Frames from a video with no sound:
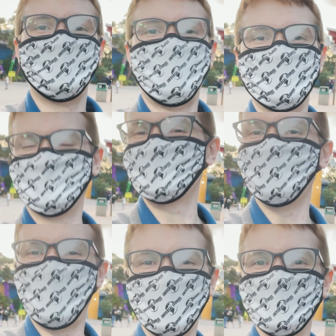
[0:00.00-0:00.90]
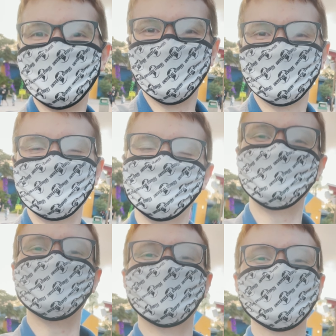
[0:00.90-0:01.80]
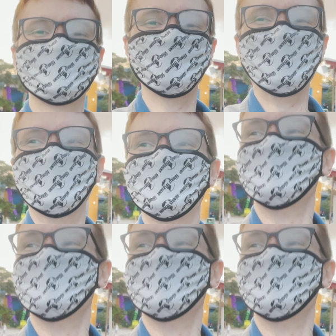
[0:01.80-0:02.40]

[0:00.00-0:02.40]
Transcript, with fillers: and show Ally, see what she thinks of it.